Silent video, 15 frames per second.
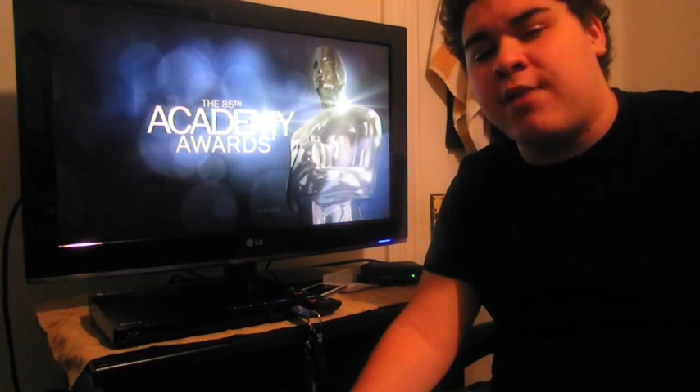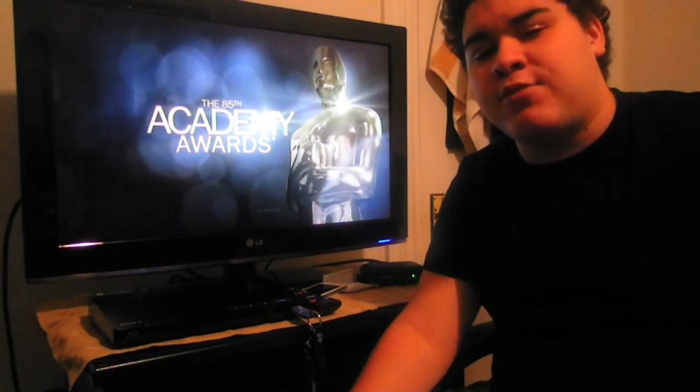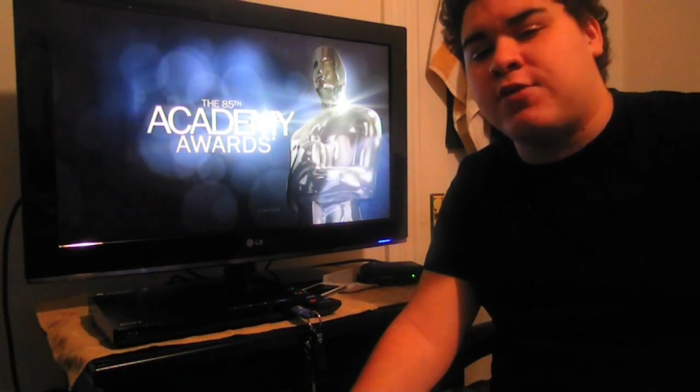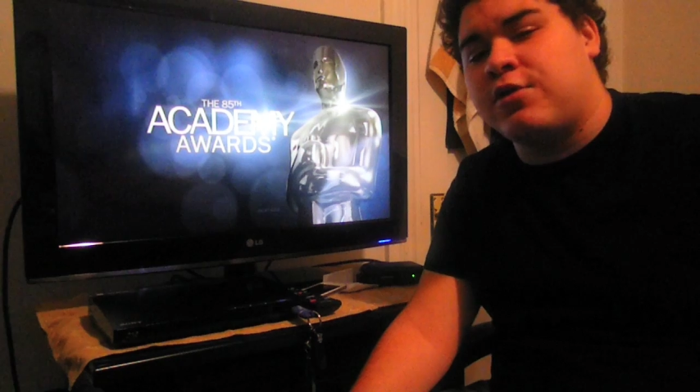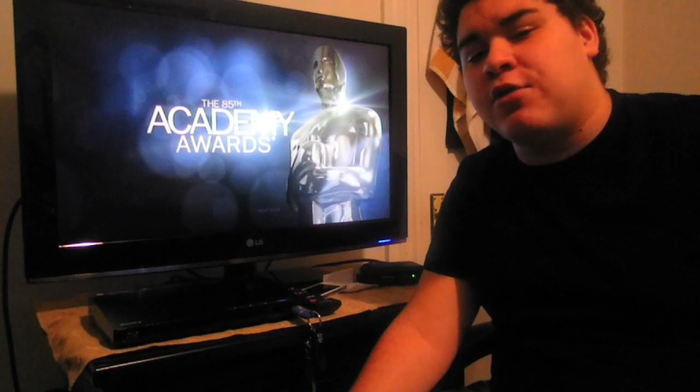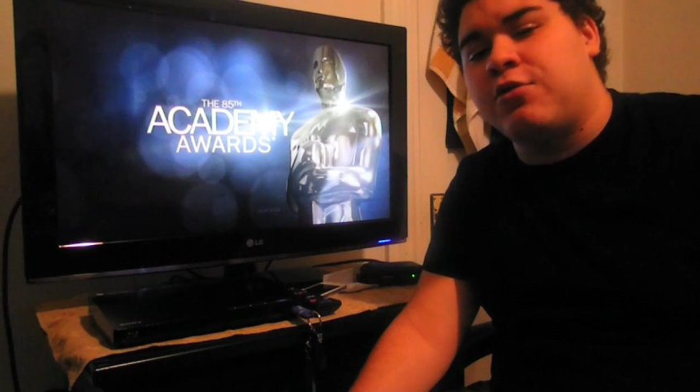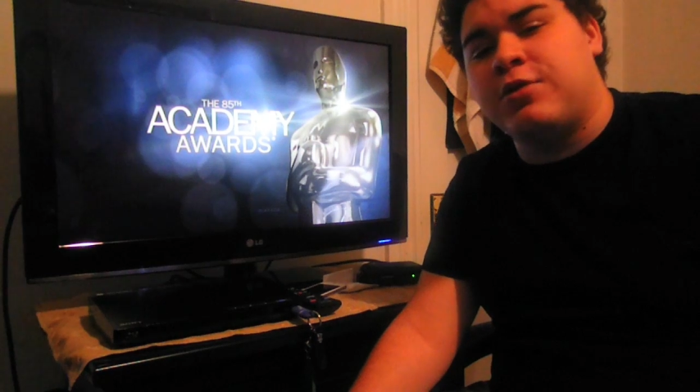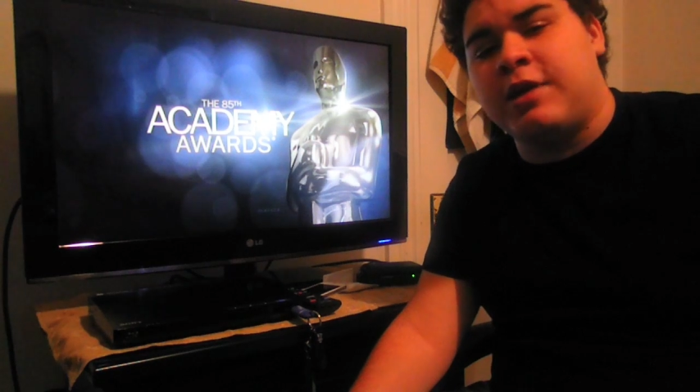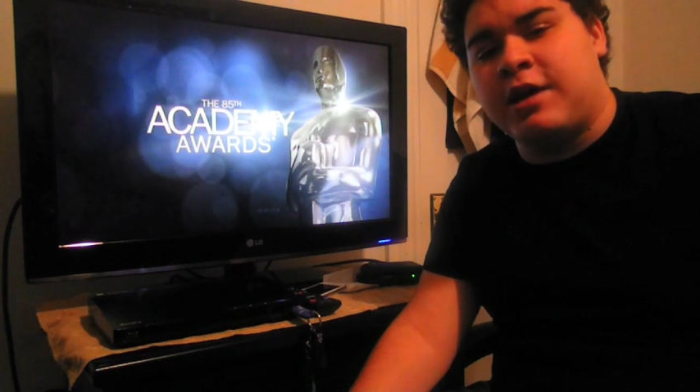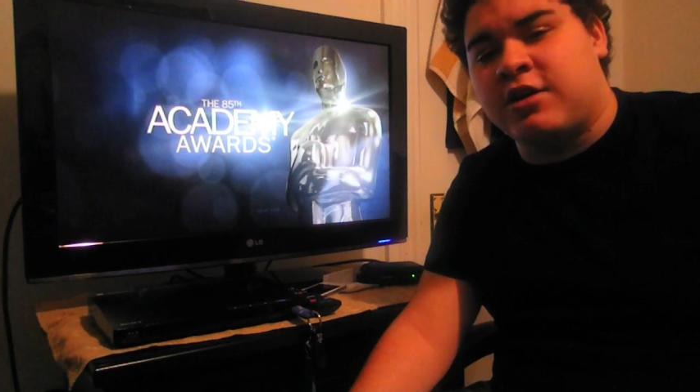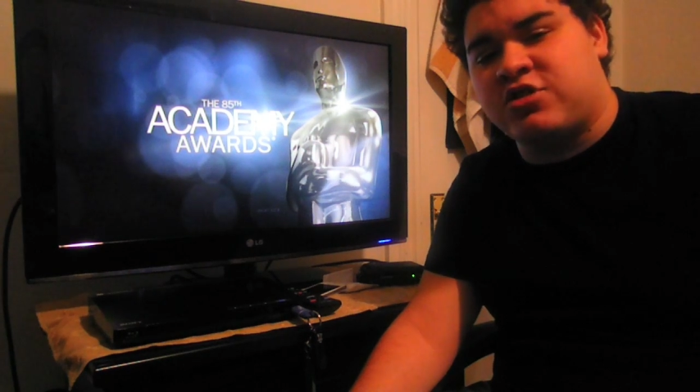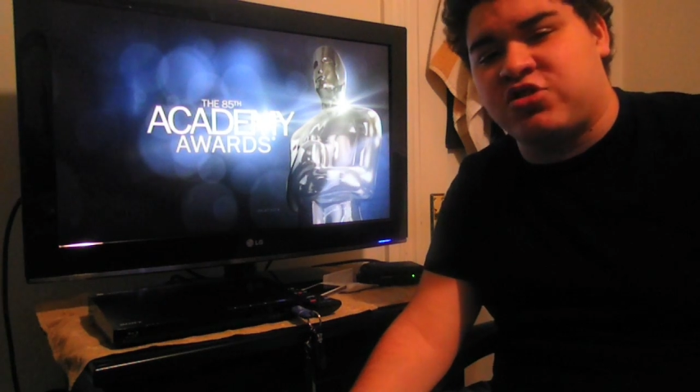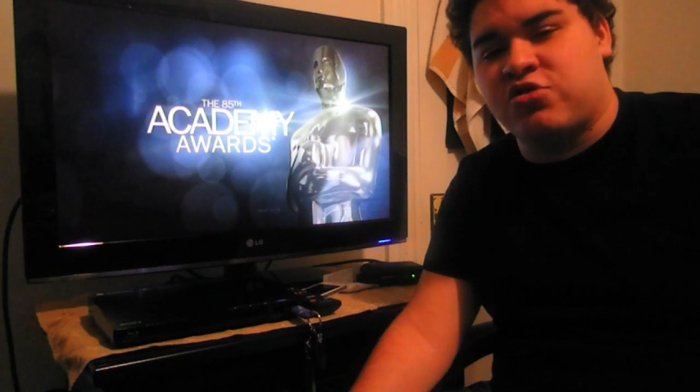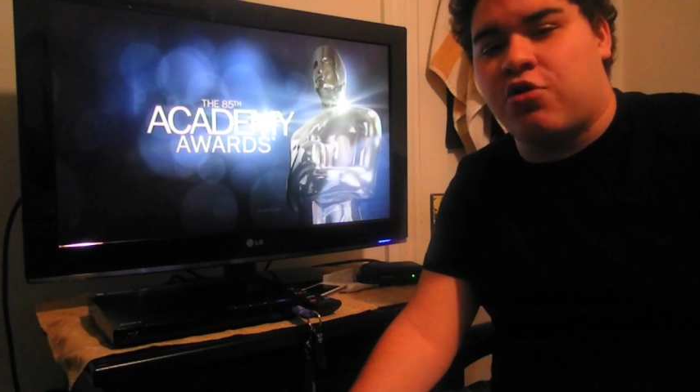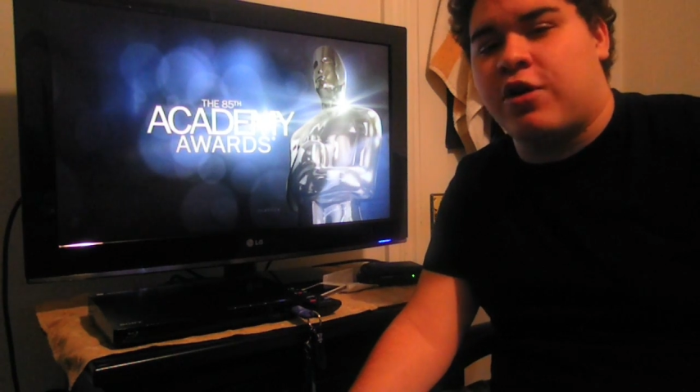
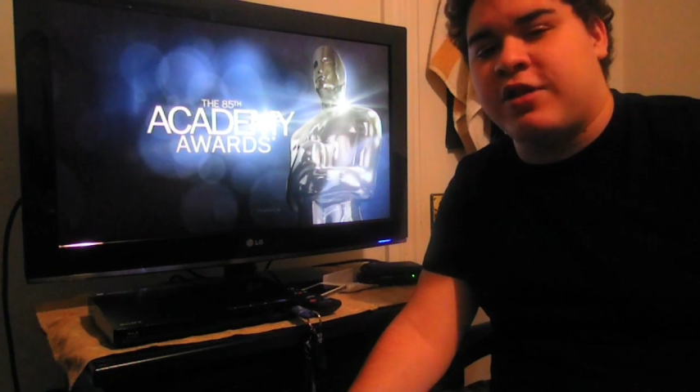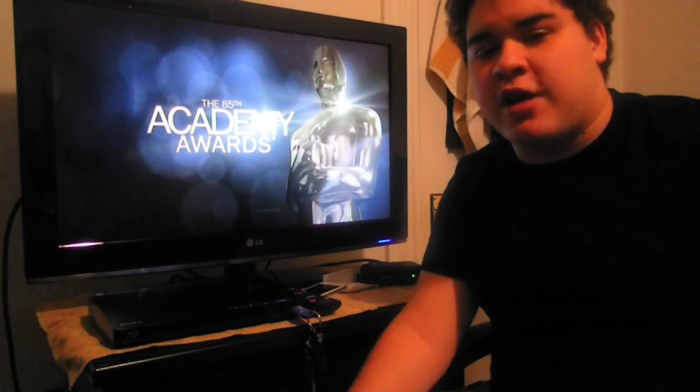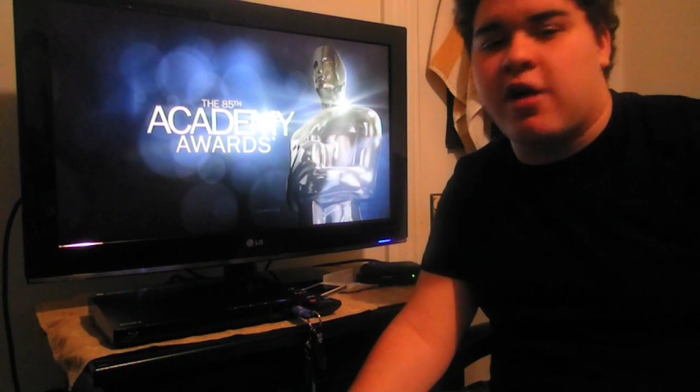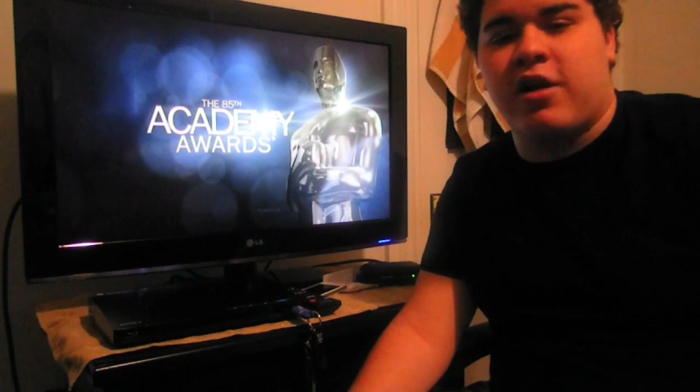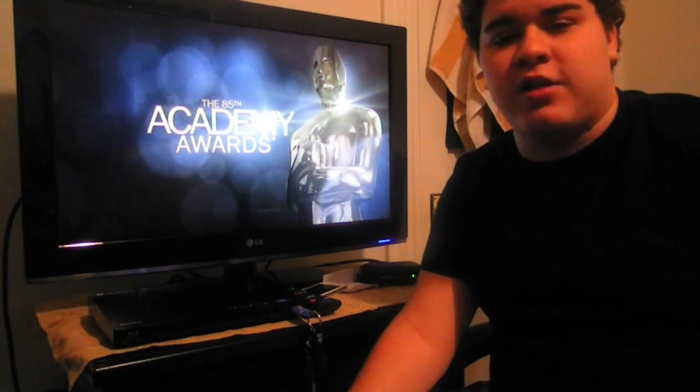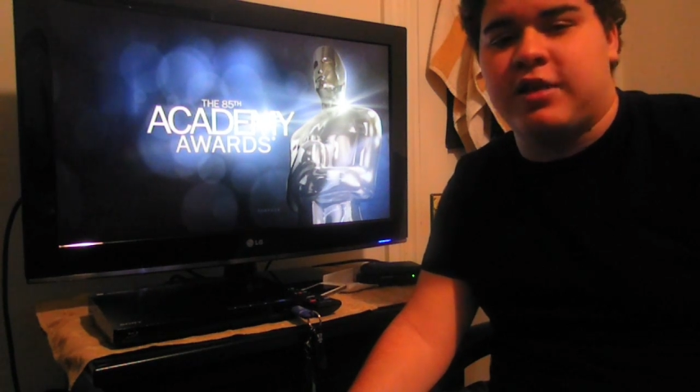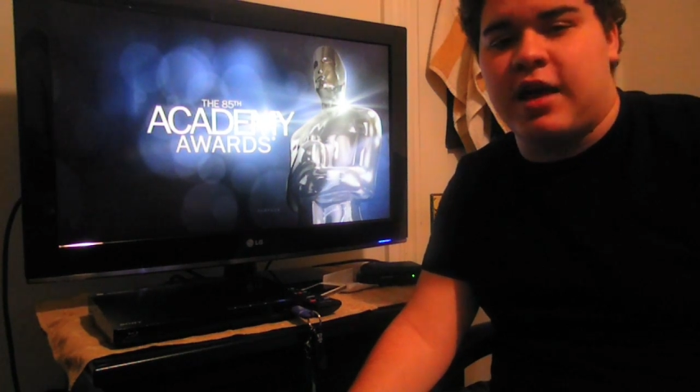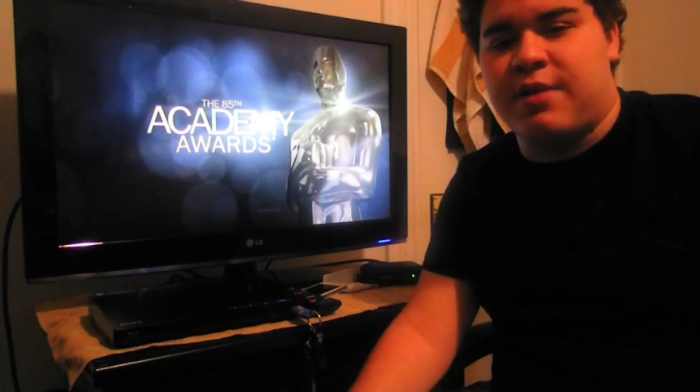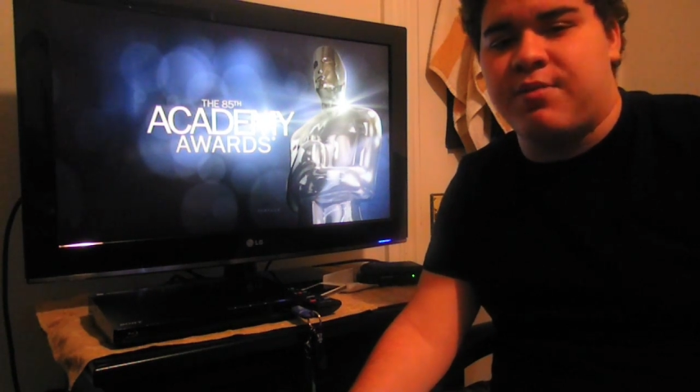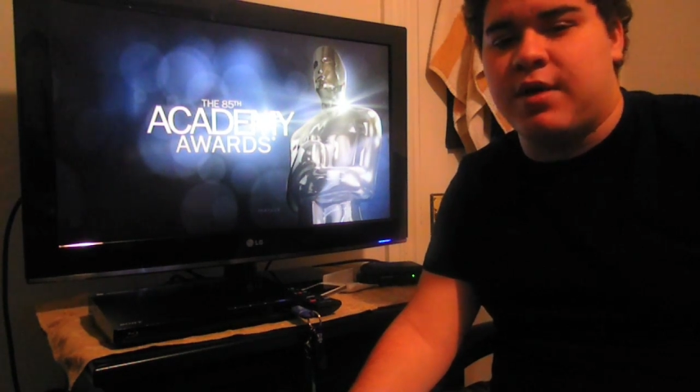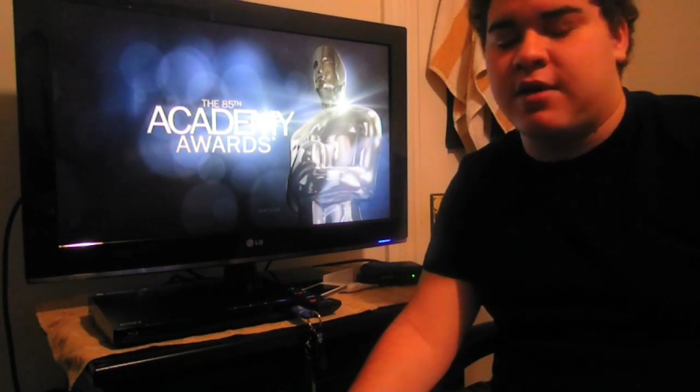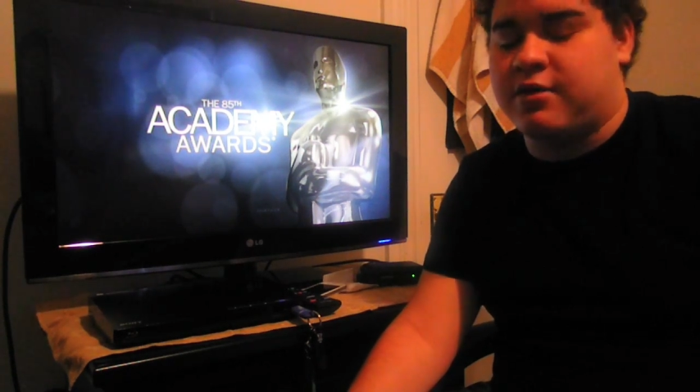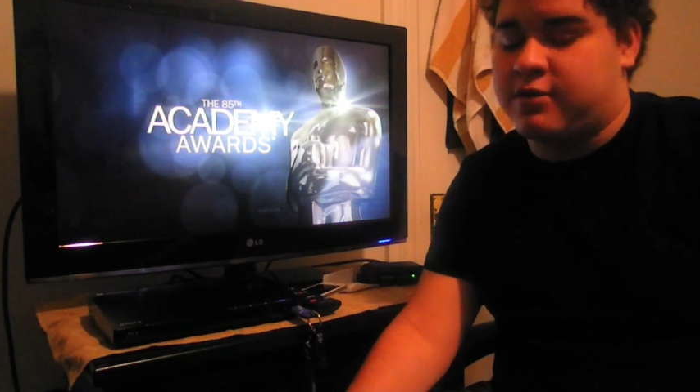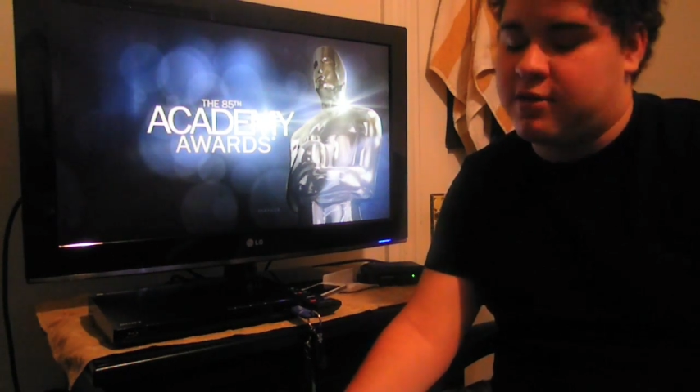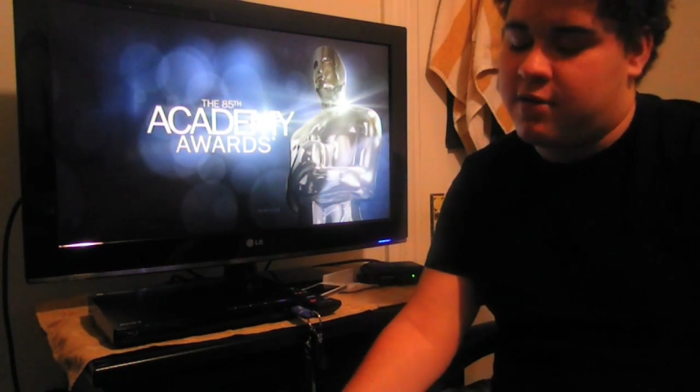absolutely extraordinary in Les
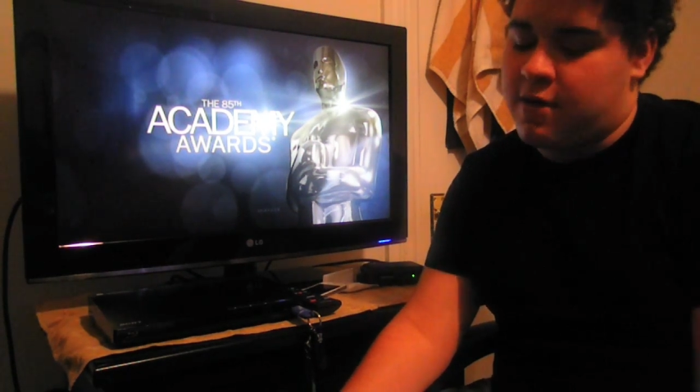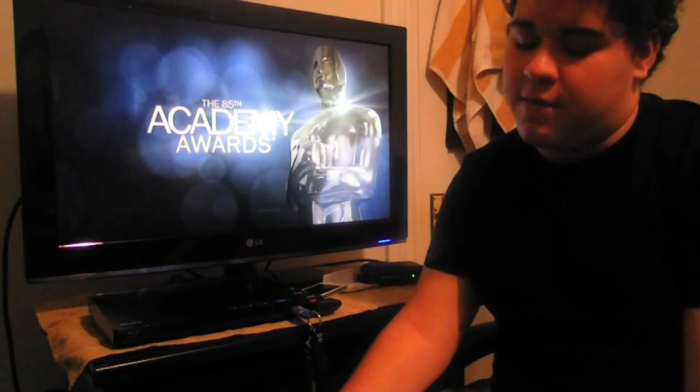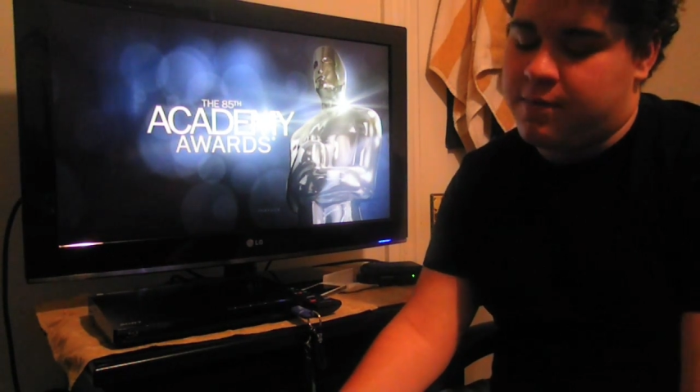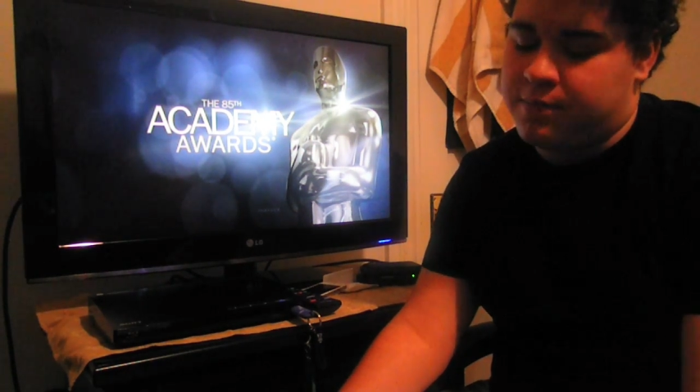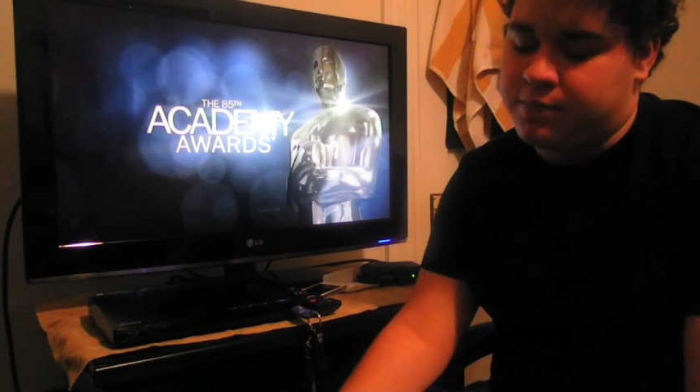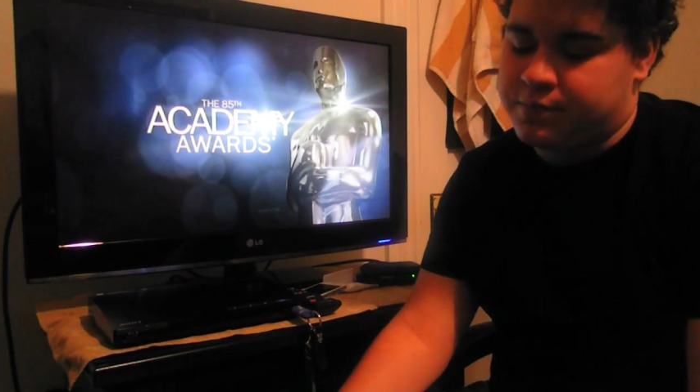Mis.